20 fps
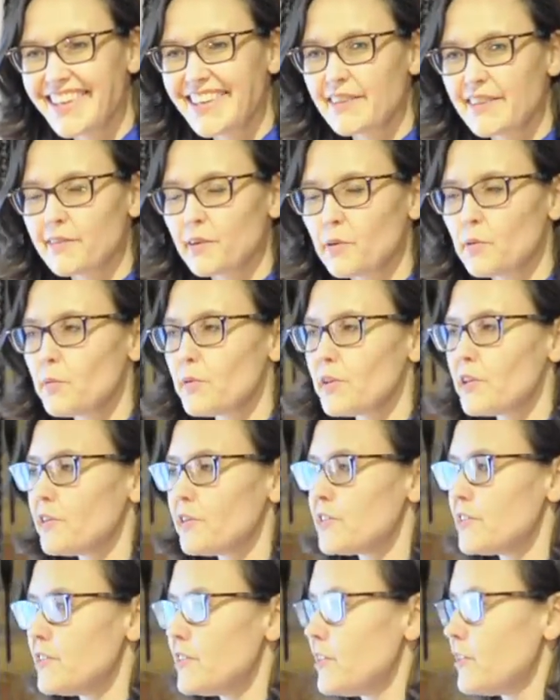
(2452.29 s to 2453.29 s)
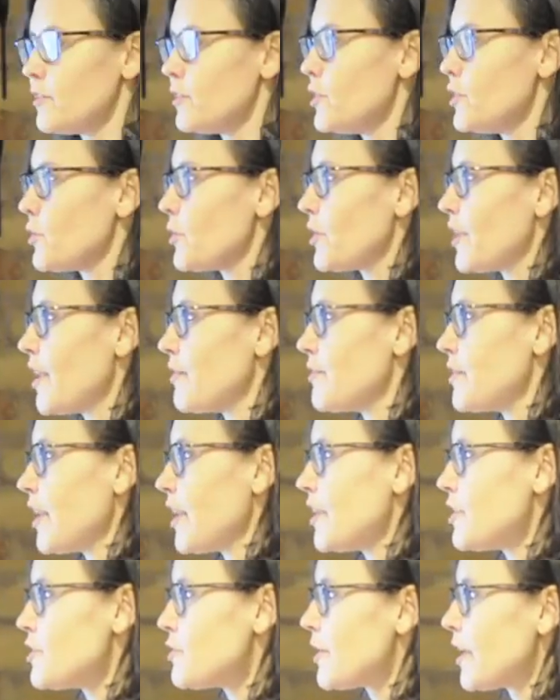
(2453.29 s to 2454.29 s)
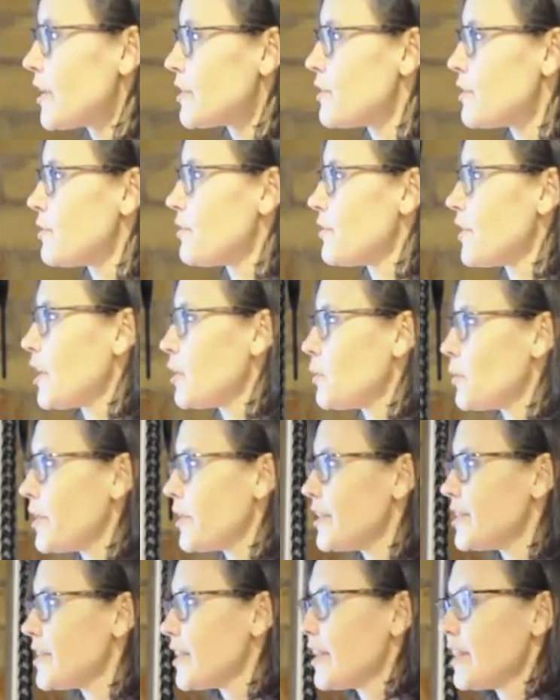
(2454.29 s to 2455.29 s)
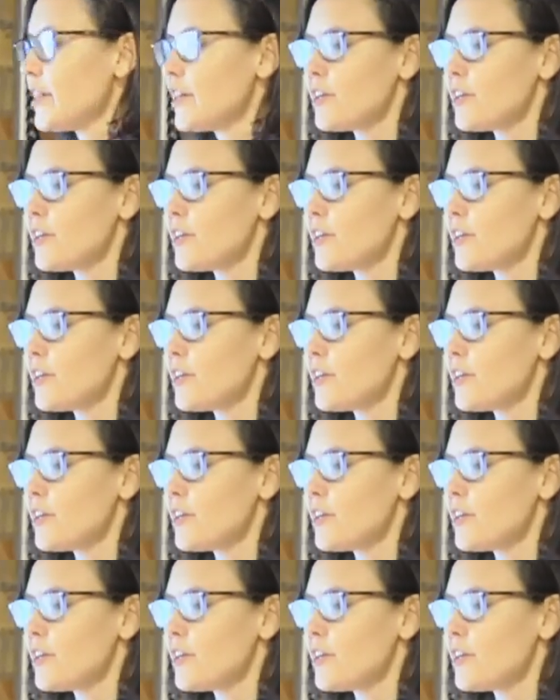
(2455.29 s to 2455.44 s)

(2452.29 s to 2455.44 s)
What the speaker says: So you could have an underactive thyroid